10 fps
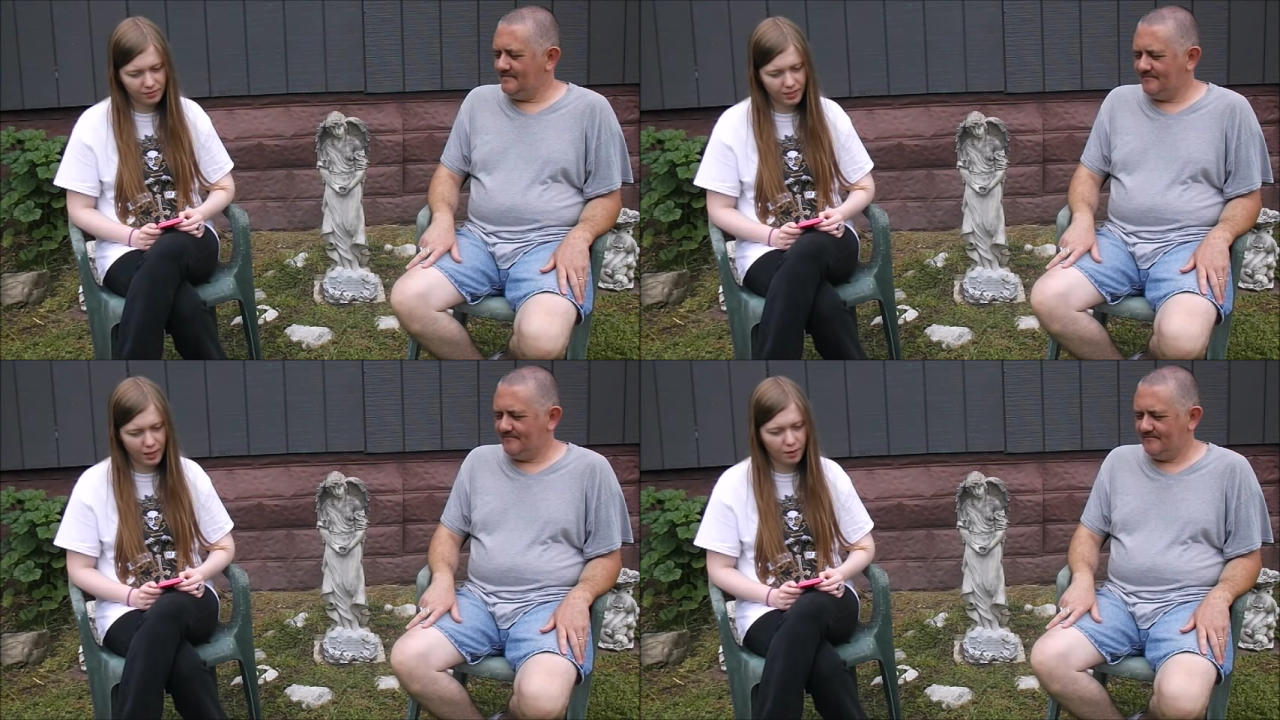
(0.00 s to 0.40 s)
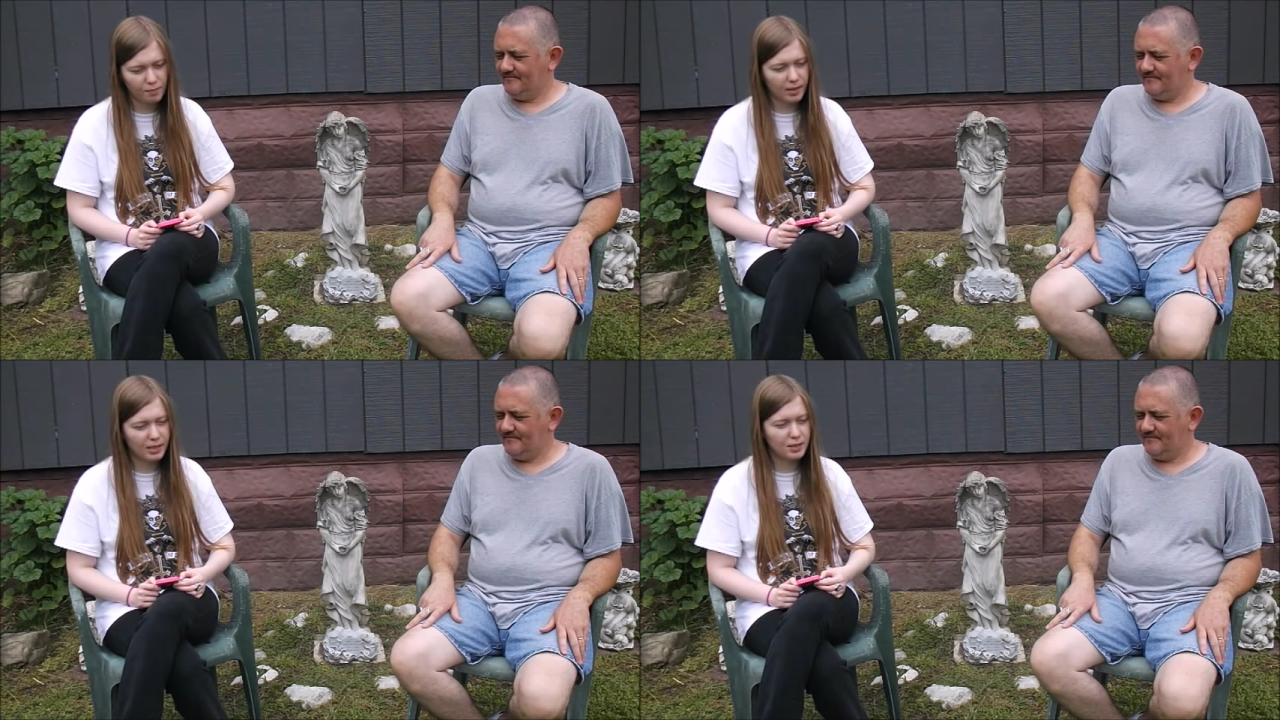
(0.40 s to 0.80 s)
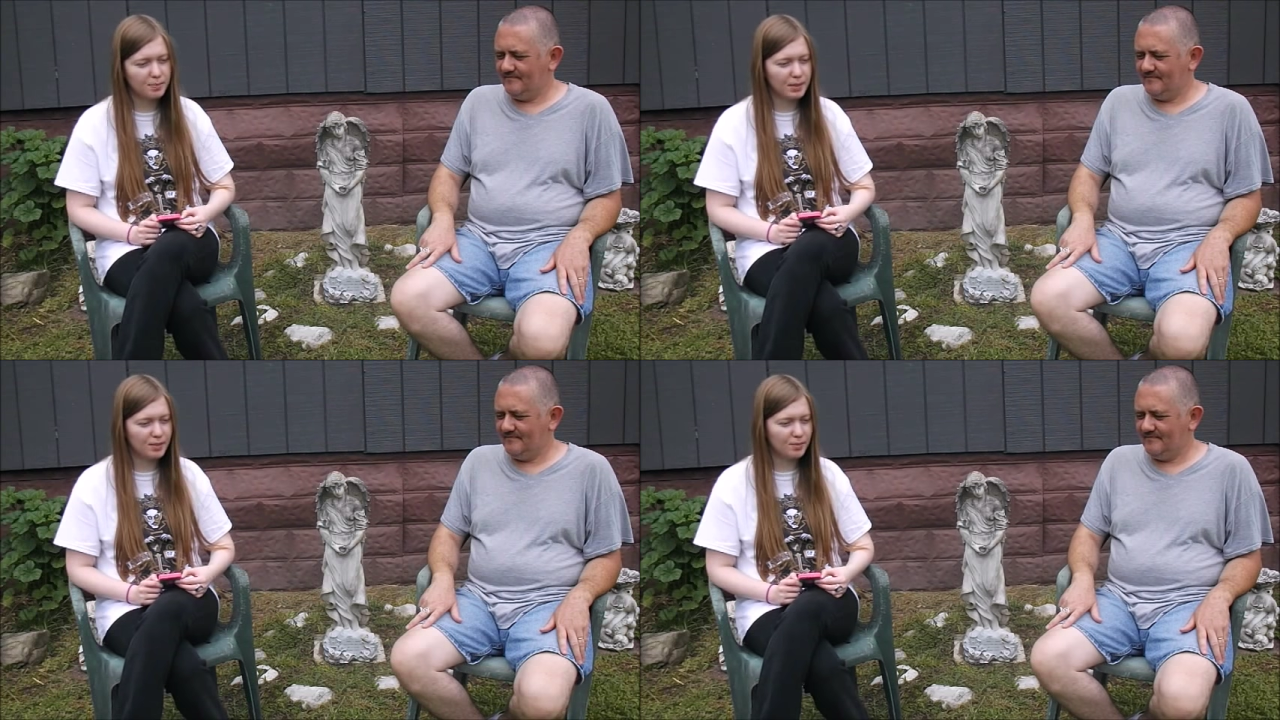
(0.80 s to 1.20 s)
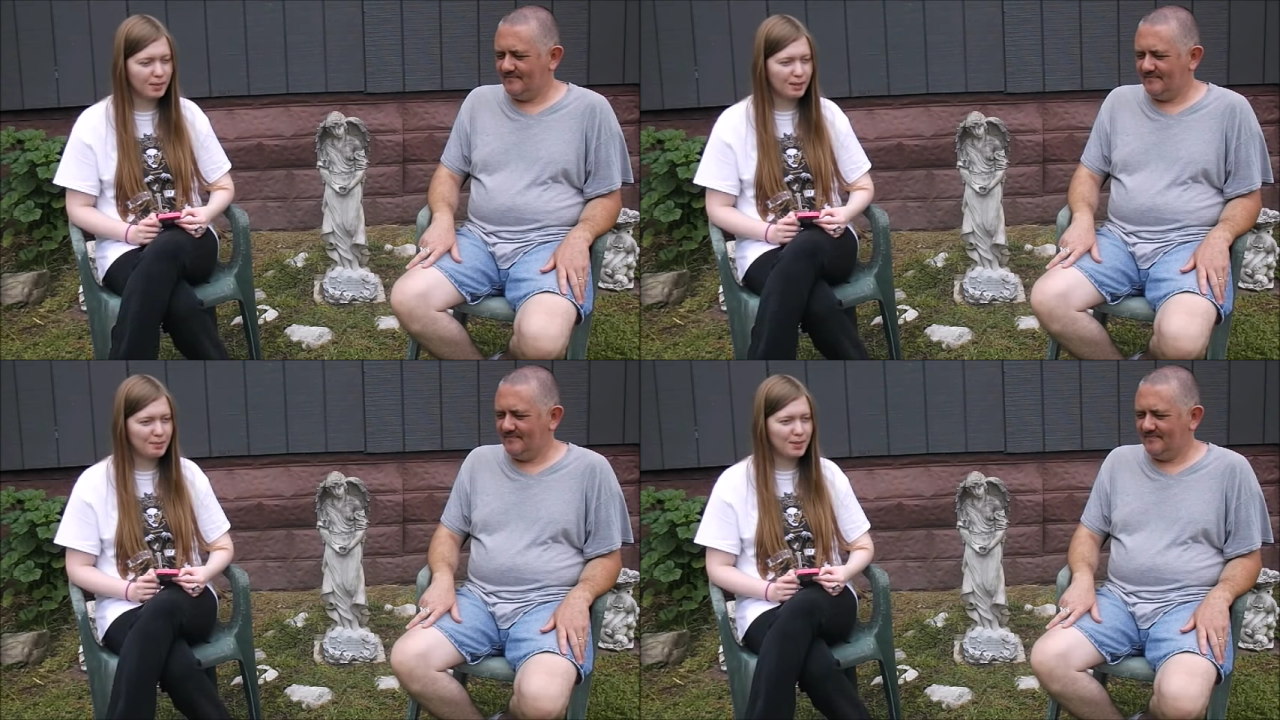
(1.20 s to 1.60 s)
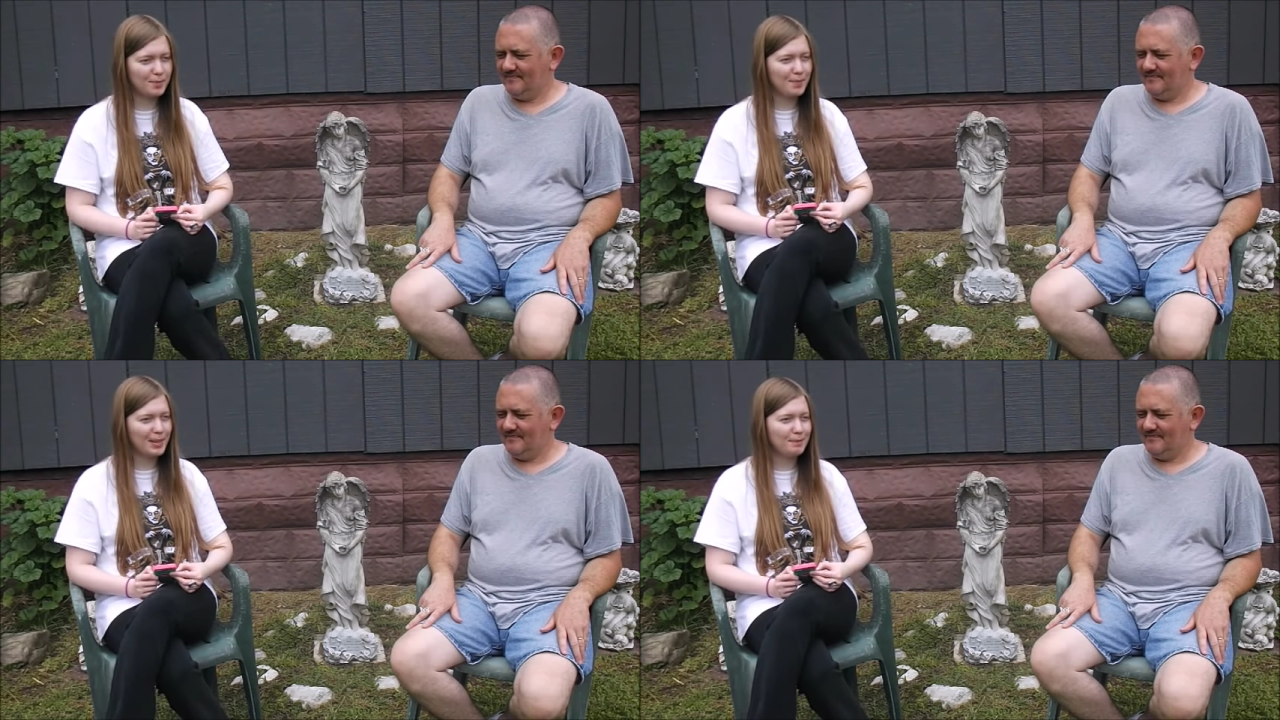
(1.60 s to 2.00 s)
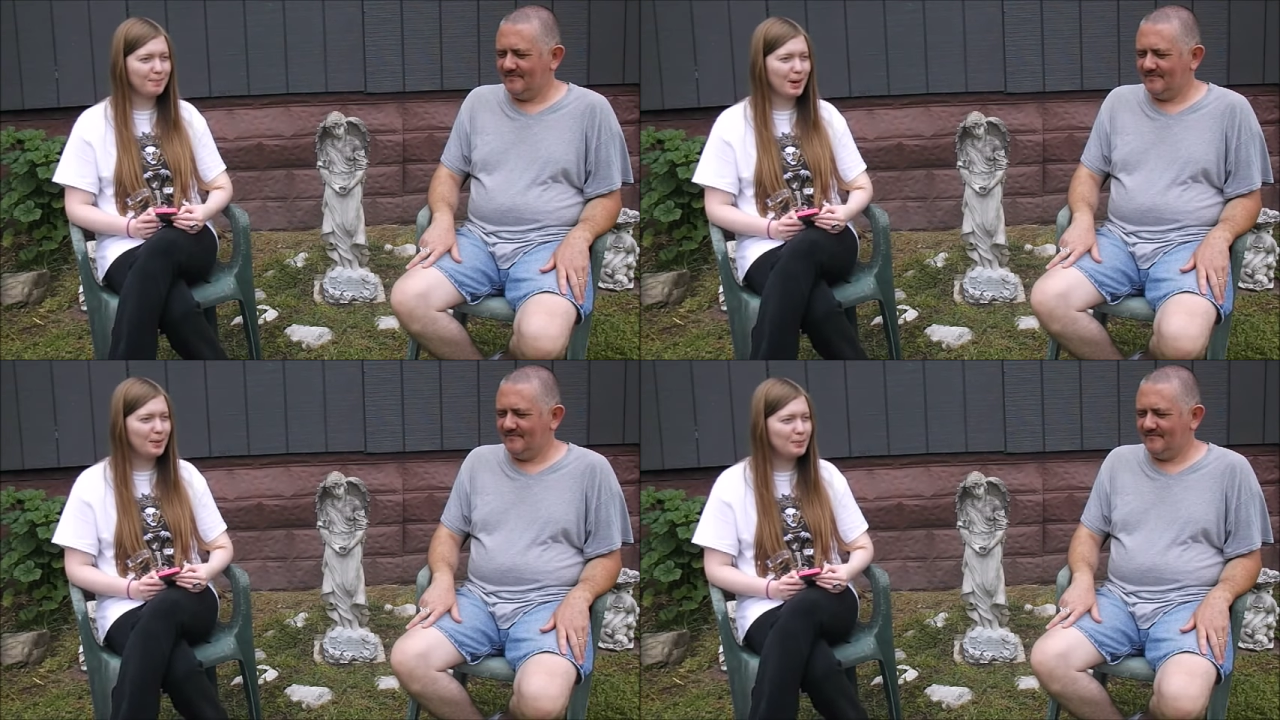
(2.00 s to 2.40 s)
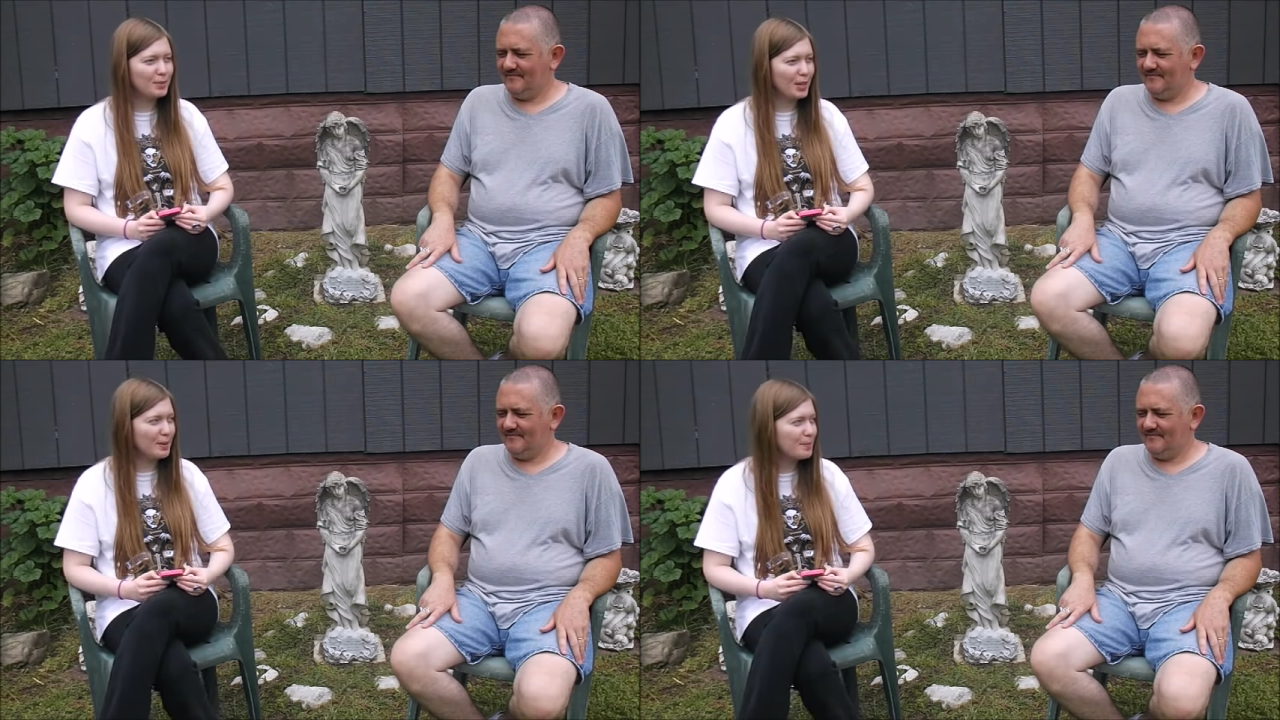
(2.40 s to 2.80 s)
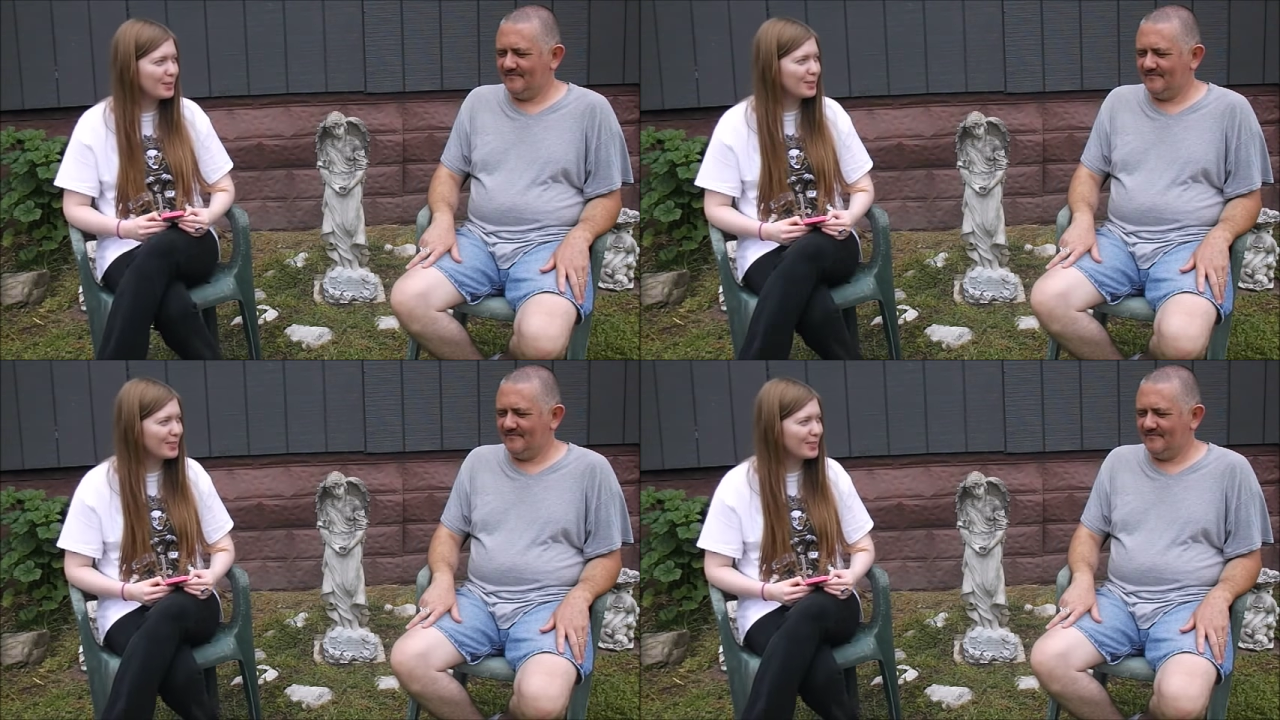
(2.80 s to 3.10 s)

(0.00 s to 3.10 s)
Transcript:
Speaker 1: get off my lazy butt sometimes and make my own sandwich or